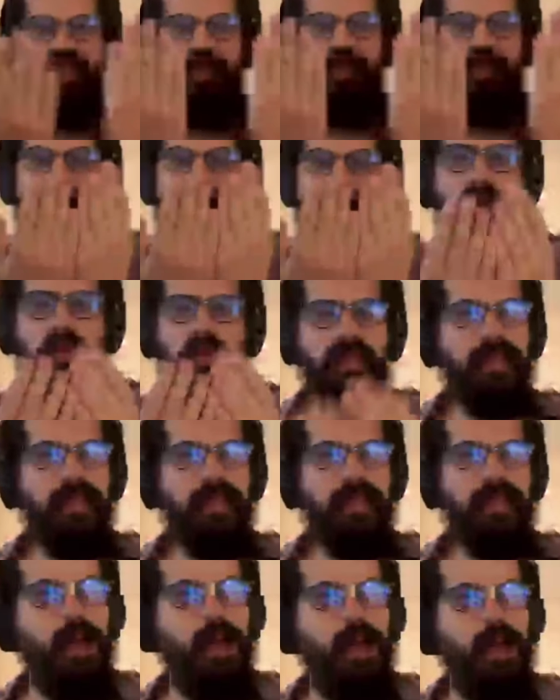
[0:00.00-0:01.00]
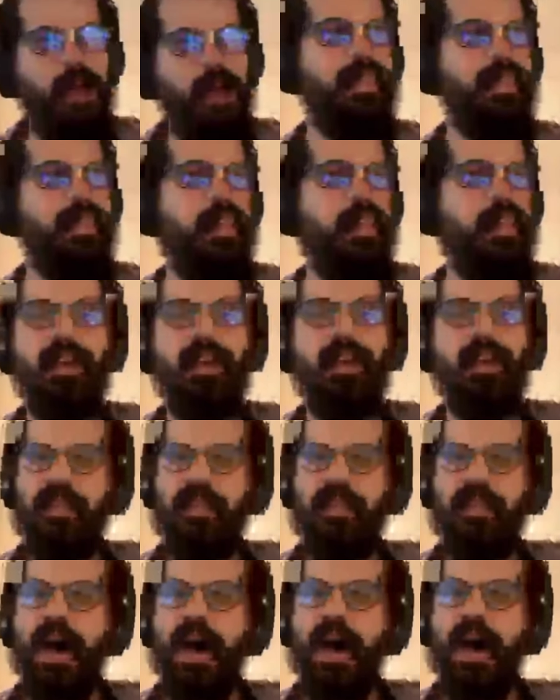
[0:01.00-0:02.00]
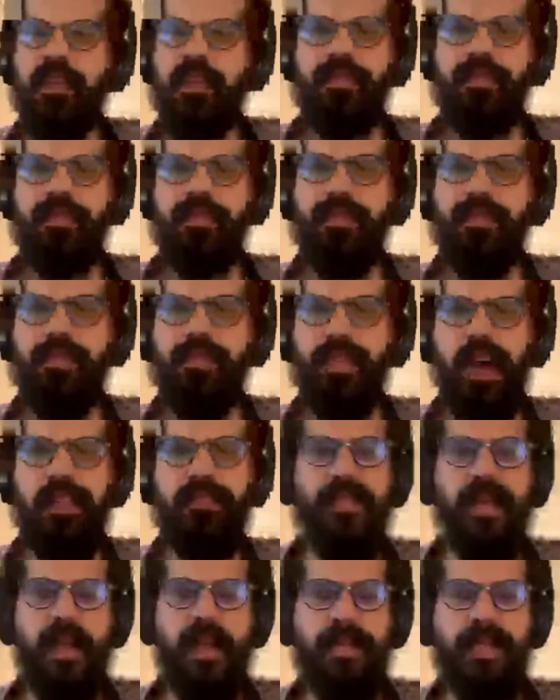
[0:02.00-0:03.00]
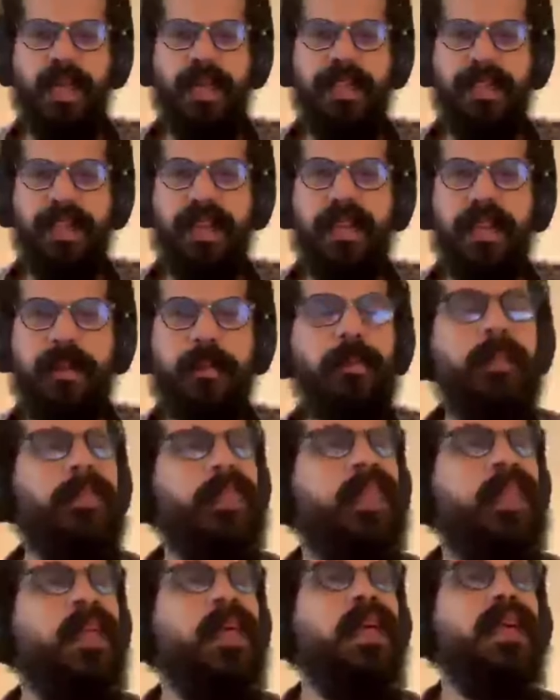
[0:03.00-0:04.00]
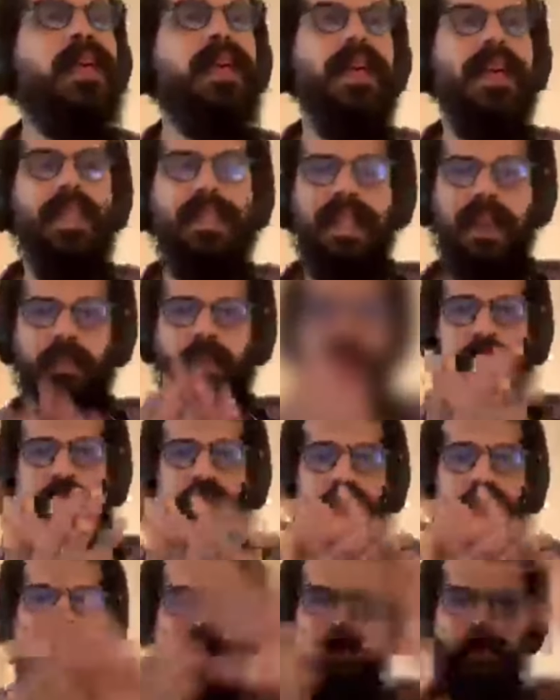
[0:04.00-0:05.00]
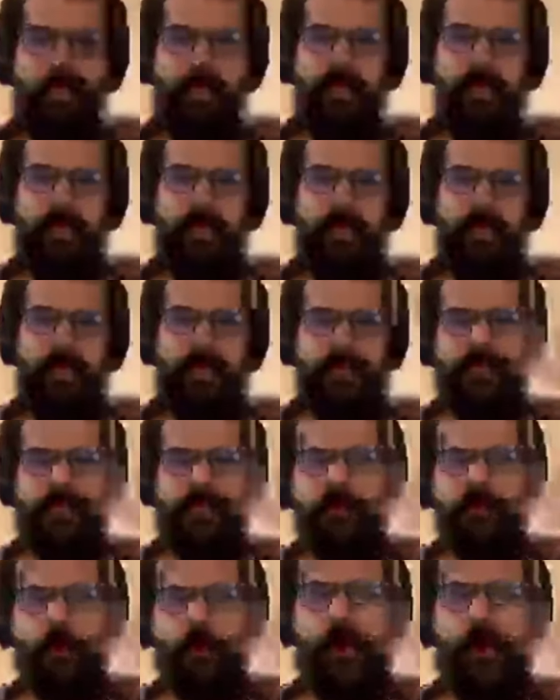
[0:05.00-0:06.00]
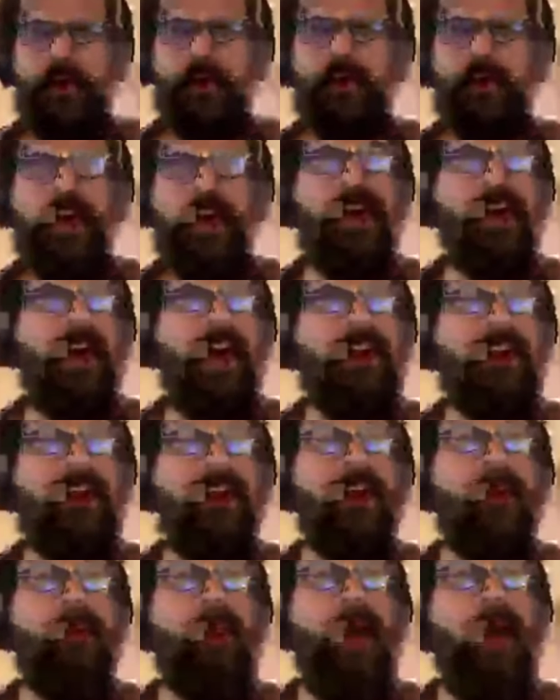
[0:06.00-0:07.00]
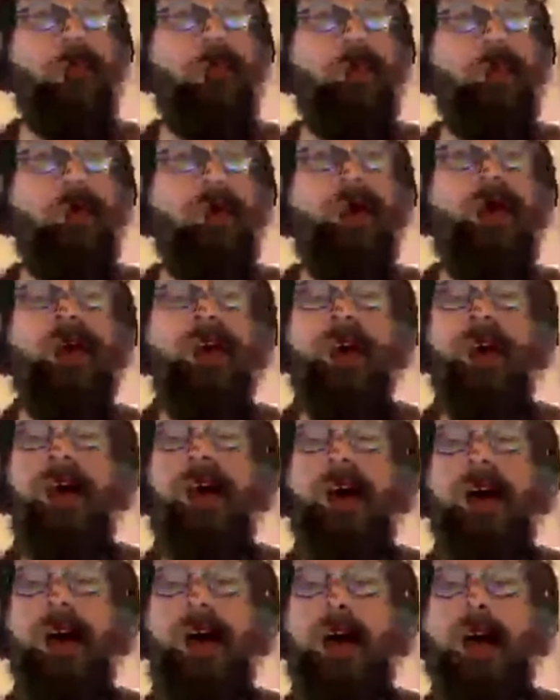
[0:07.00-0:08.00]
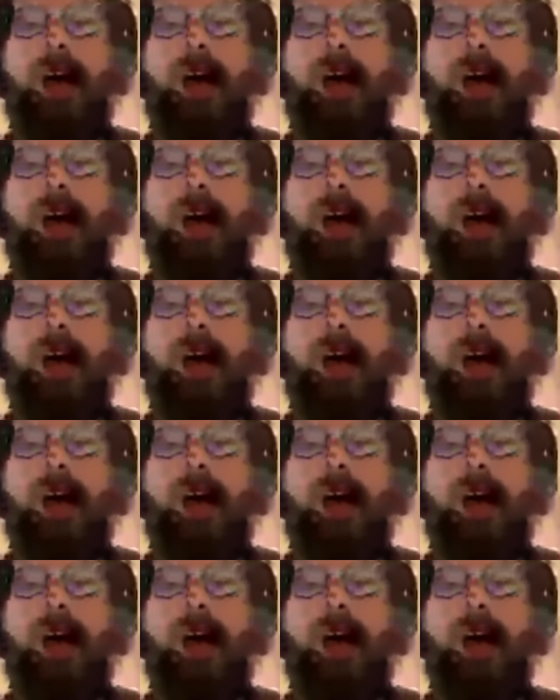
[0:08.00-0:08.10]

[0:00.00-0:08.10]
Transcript: all of these maps together. There are 155 maps, I think and then we reproduce this one gigantic map. Uh,